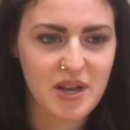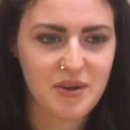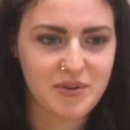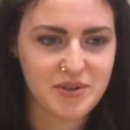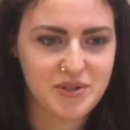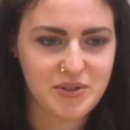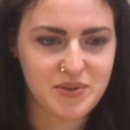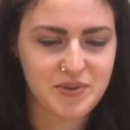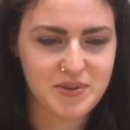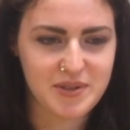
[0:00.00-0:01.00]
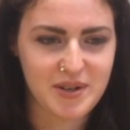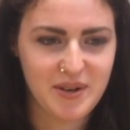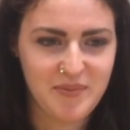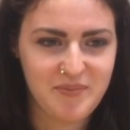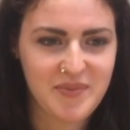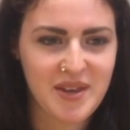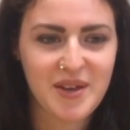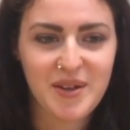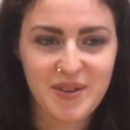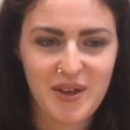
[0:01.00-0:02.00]
I would choose
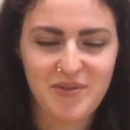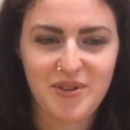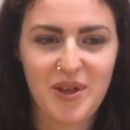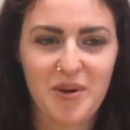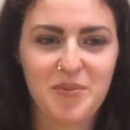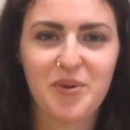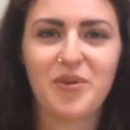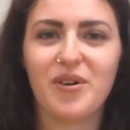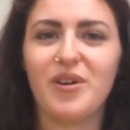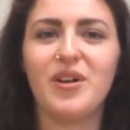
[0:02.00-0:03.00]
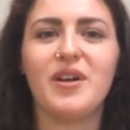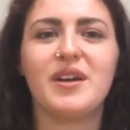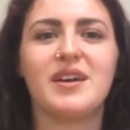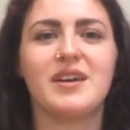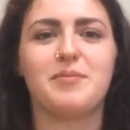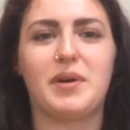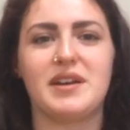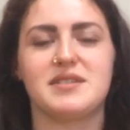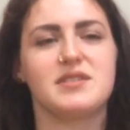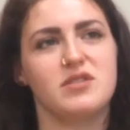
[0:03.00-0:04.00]
life without parole, but I
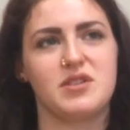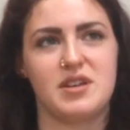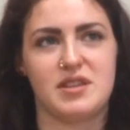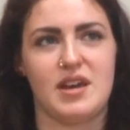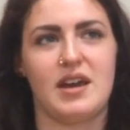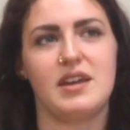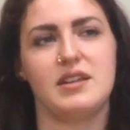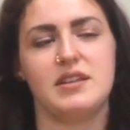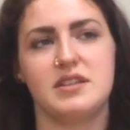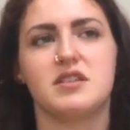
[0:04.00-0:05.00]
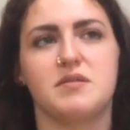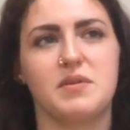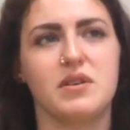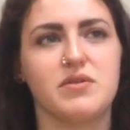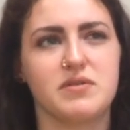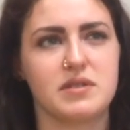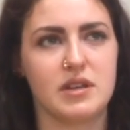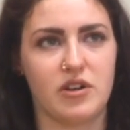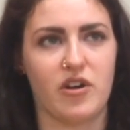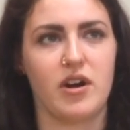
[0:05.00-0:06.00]
still think that it needs to be used
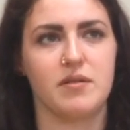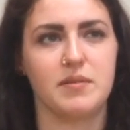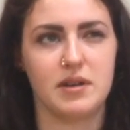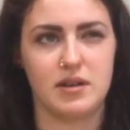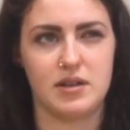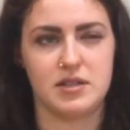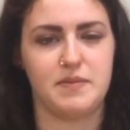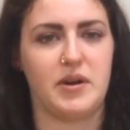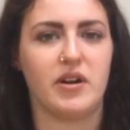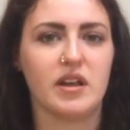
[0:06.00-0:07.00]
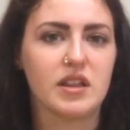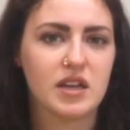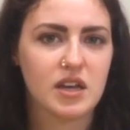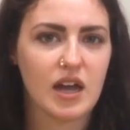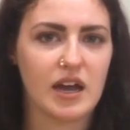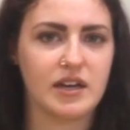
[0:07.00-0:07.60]
incredibly sparingly.